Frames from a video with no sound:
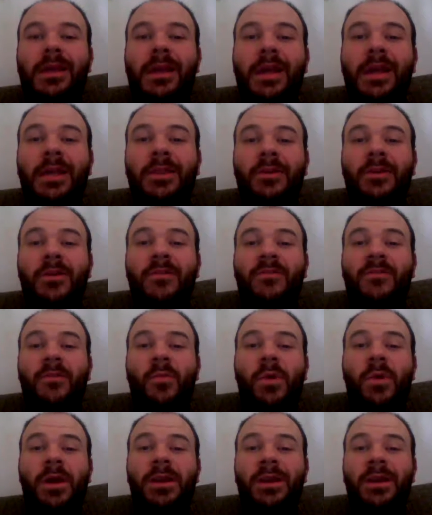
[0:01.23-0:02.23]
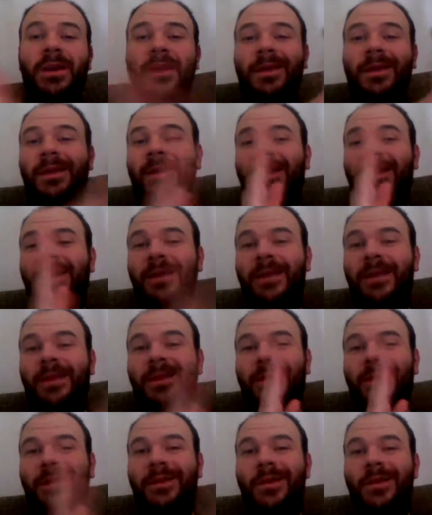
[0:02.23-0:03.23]
Hey there, everyone.
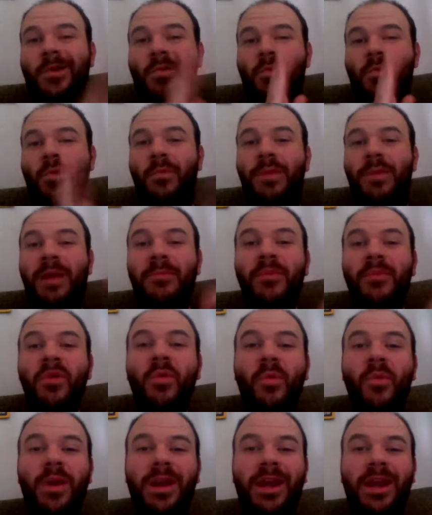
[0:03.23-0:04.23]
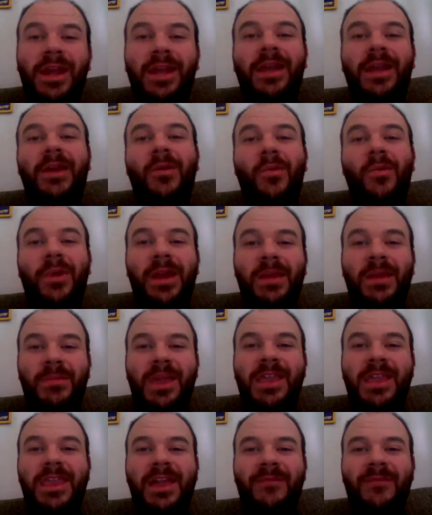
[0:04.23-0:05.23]
Remember when I
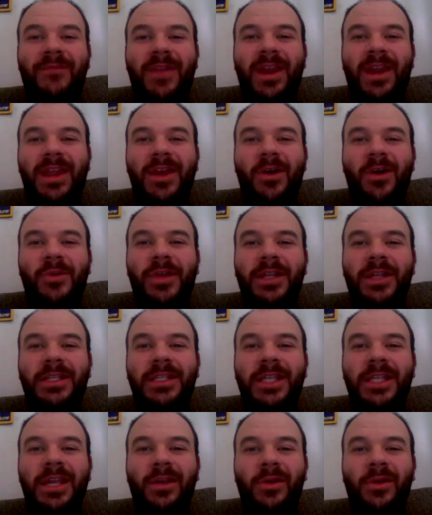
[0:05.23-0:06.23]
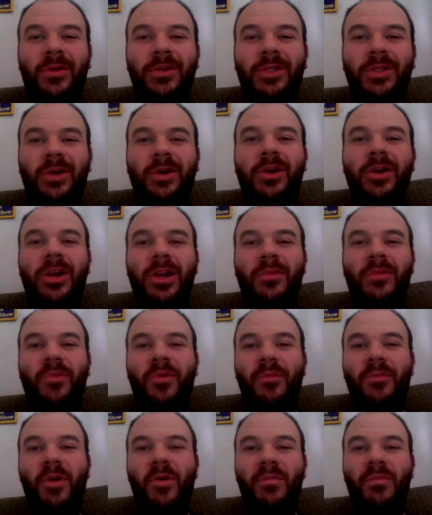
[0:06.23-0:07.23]
made that video that Steelers are going to
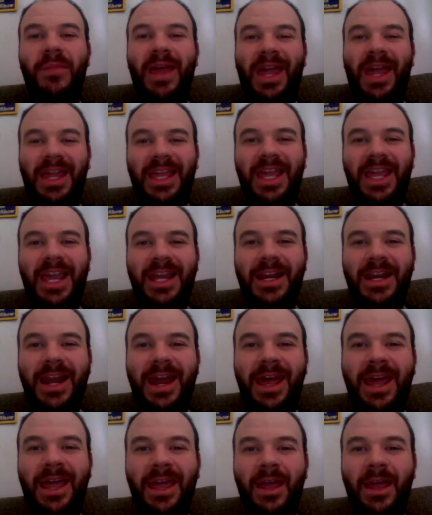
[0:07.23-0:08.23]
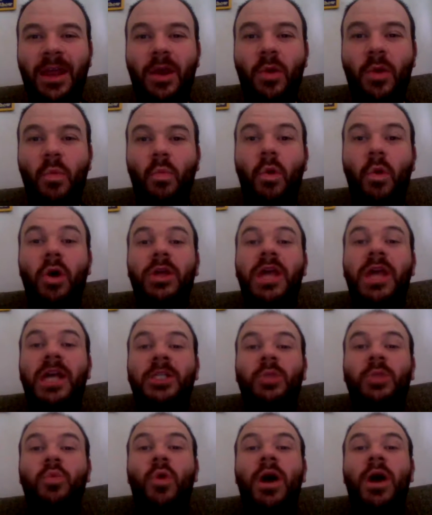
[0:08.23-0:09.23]
promote Mac Canada? Well,
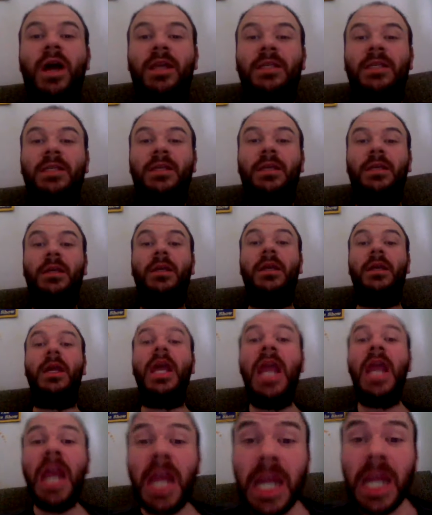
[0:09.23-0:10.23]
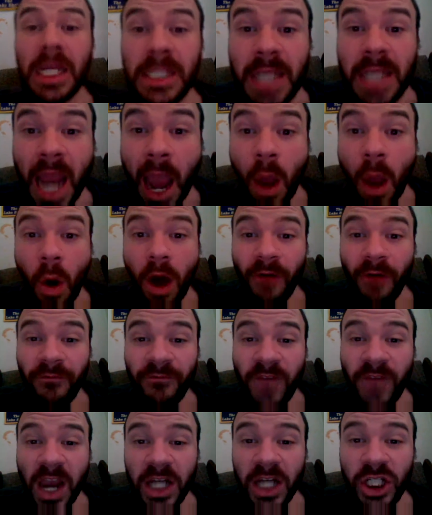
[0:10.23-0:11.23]
guess what? It is now
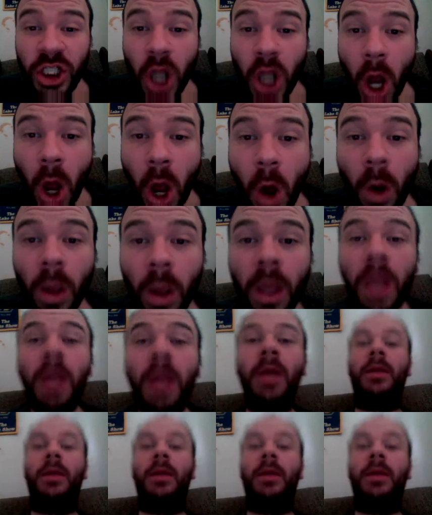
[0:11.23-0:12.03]
official!